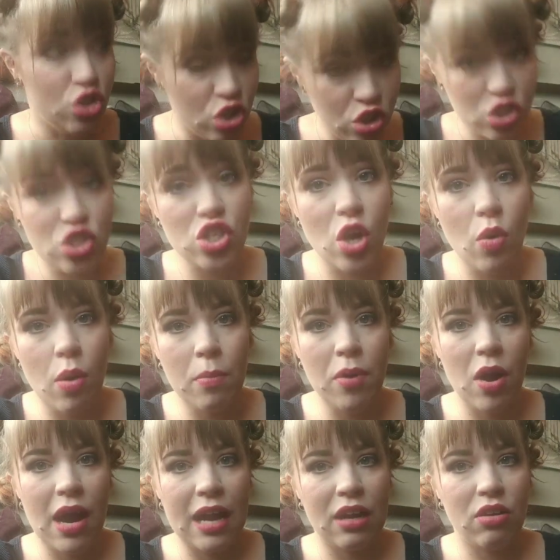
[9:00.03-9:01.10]
Just so I'm
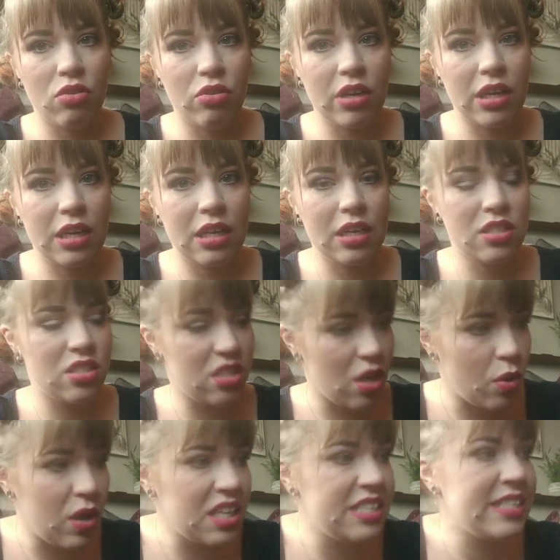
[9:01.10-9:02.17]
not angry.
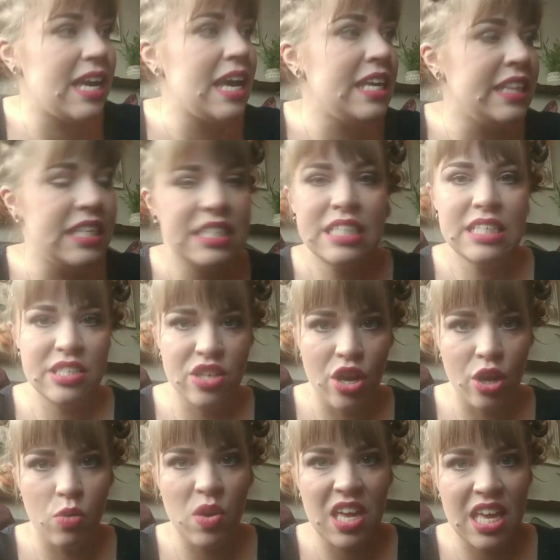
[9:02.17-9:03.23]
So I say this is
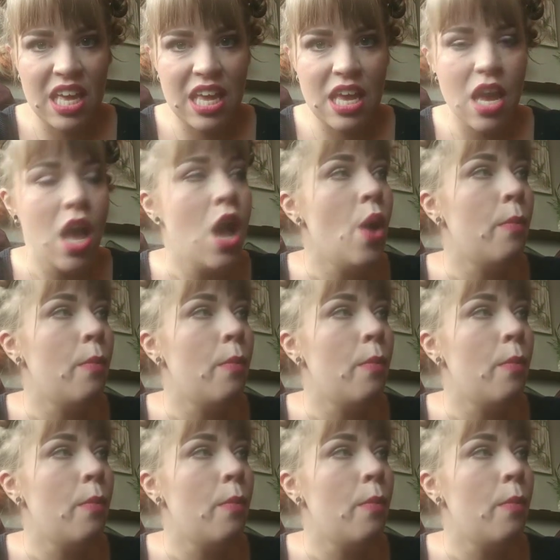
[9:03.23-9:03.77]
no heat,